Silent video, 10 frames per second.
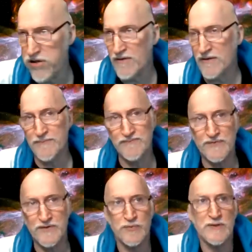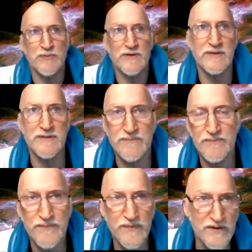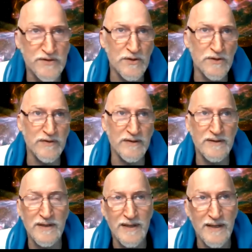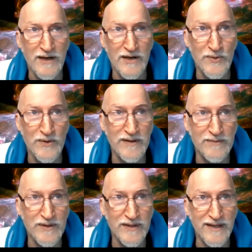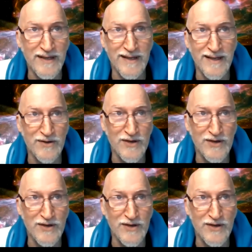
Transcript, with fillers: the people that sort of I don't know where where they'd hang out,